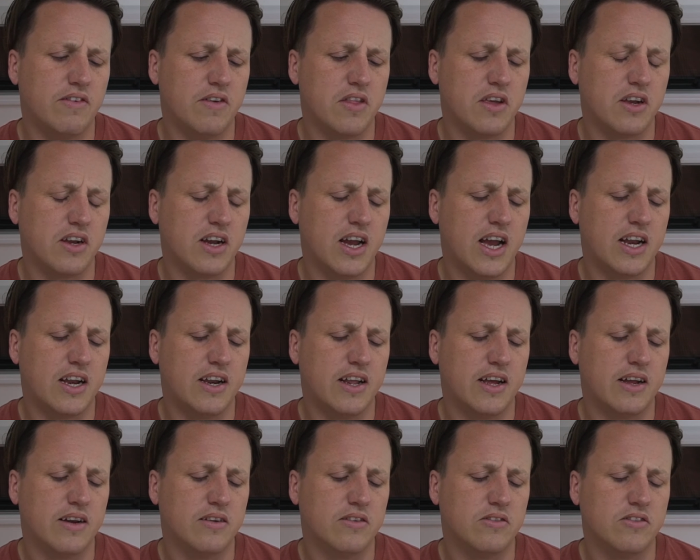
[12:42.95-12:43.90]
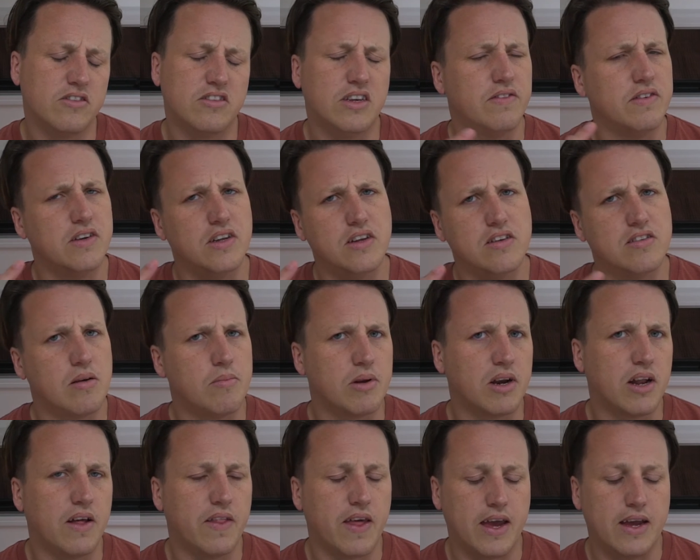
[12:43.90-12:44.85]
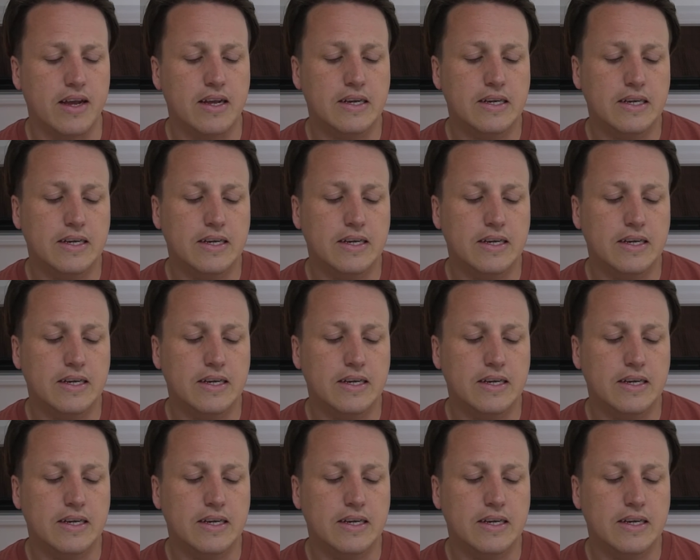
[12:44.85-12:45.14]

I think I had it at 70, something like that,